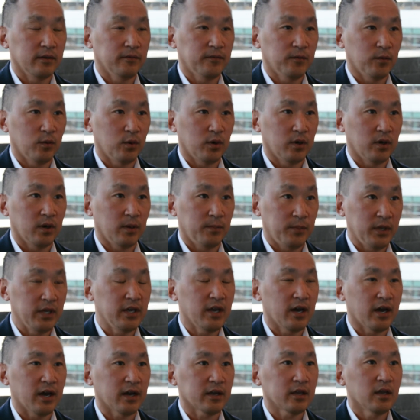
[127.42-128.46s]

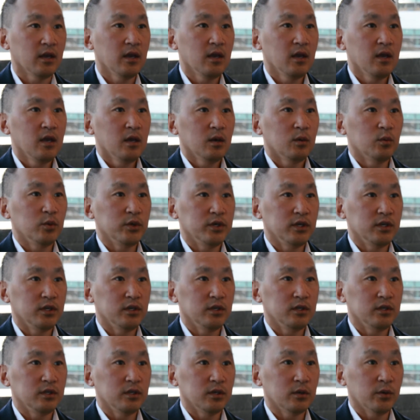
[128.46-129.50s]
PHAC,
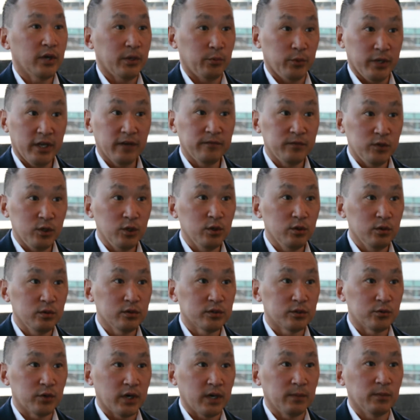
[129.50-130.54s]
we have
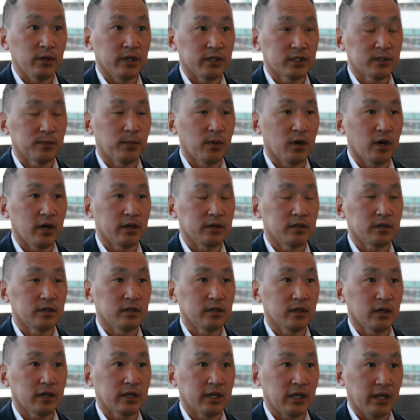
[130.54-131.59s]
used dry blood spot
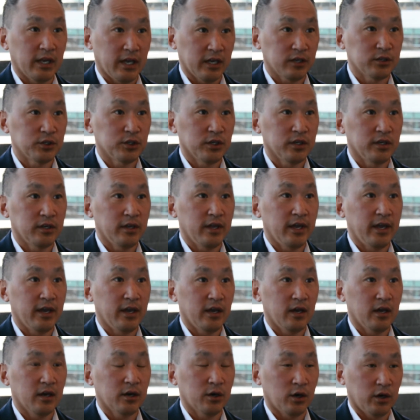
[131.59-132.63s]
collection,
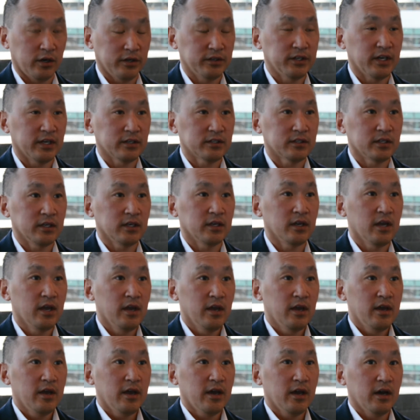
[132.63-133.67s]
card testing,
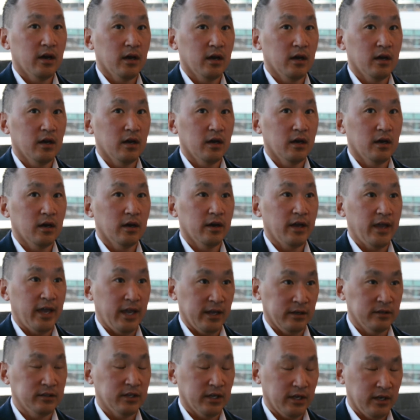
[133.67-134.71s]

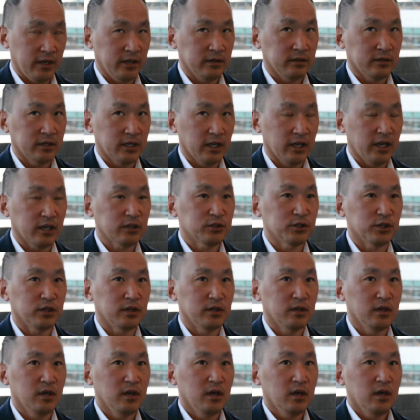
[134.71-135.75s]
and
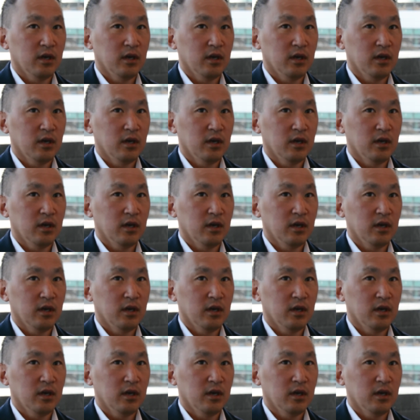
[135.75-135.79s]
collection